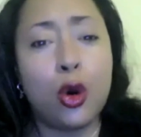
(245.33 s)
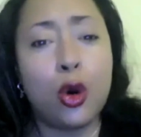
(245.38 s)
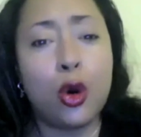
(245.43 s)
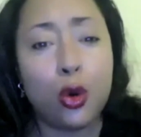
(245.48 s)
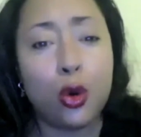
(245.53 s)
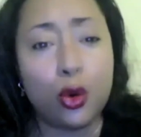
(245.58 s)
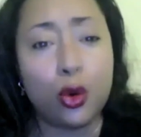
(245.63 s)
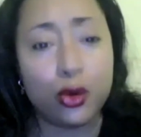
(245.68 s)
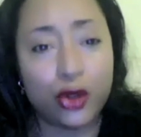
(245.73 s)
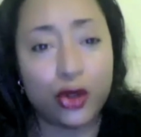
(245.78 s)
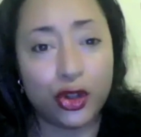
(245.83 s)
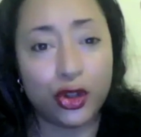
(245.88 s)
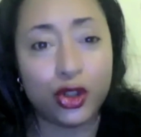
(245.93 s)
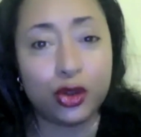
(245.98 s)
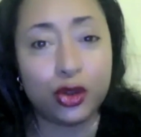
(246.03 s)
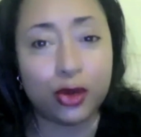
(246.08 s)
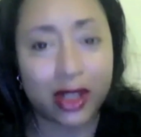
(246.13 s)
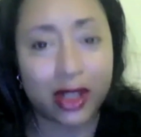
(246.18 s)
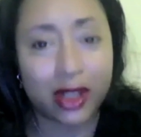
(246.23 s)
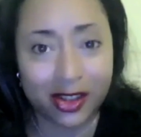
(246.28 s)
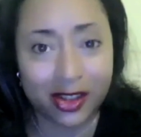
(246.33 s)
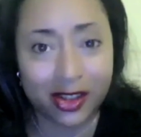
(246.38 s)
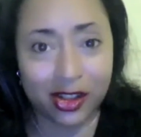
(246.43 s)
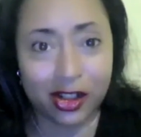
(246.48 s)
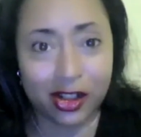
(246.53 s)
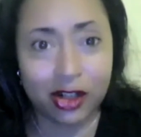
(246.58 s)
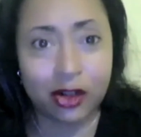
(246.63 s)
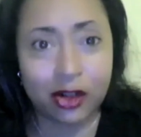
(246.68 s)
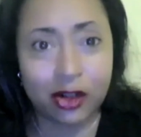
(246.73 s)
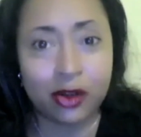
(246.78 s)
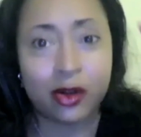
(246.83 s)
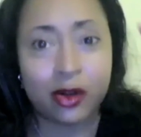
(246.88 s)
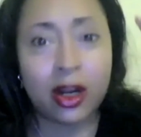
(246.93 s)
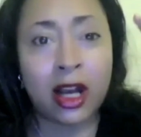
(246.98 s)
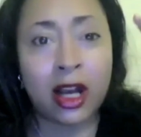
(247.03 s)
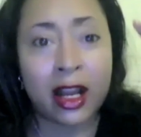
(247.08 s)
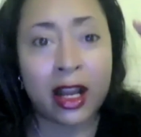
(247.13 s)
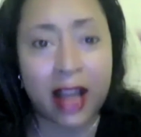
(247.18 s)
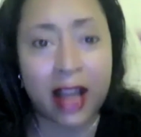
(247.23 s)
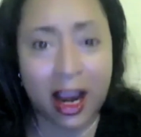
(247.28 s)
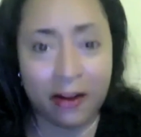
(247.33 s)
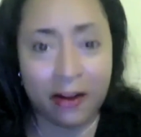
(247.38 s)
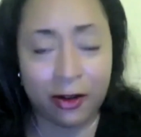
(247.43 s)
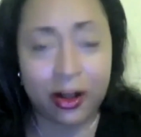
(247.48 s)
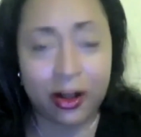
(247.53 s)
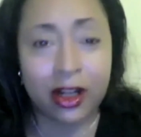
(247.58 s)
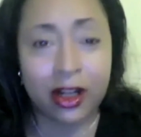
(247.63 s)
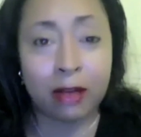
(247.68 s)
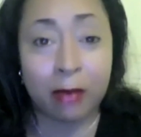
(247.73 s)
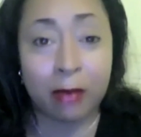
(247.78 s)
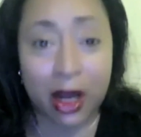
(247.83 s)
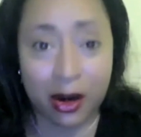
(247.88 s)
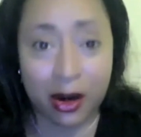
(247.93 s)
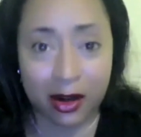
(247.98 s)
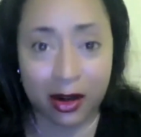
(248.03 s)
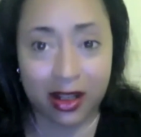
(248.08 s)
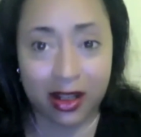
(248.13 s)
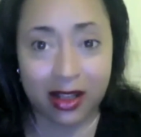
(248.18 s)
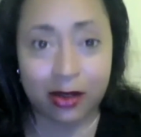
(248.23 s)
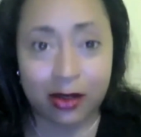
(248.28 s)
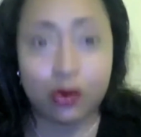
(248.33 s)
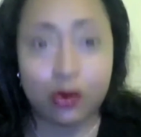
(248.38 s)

who do you consider an African American?